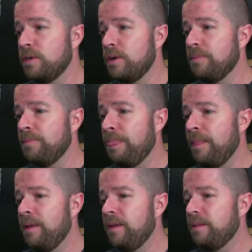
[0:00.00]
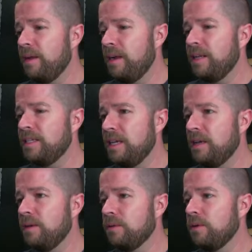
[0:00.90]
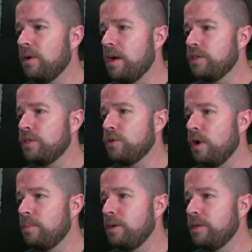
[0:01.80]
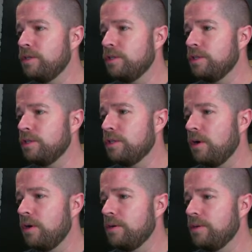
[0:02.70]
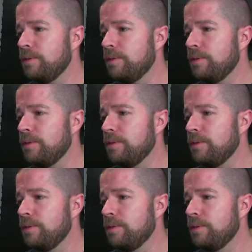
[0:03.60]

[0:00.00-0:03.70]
I think I'm going to take out the Crashing Drawbridge to start.